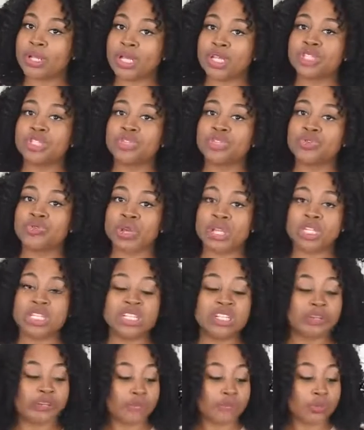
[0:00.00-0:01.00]
get you
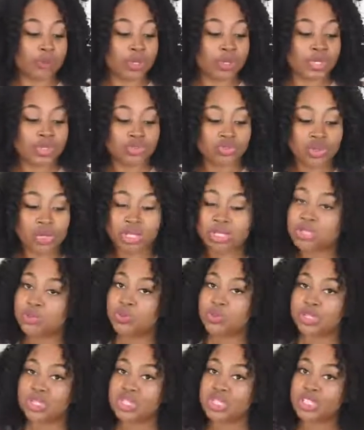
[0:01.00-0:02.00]
ready for the truss,
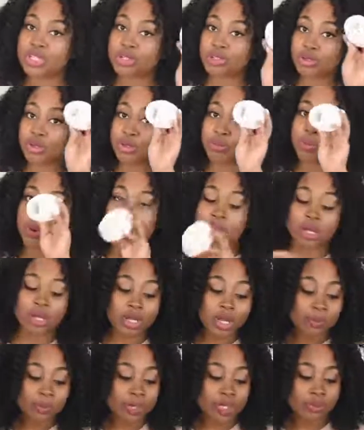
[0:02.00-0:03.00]
which is the third part
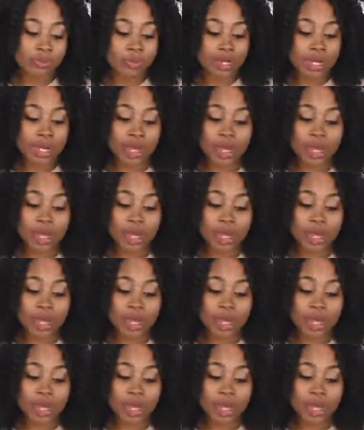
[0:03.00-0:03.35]
coming up.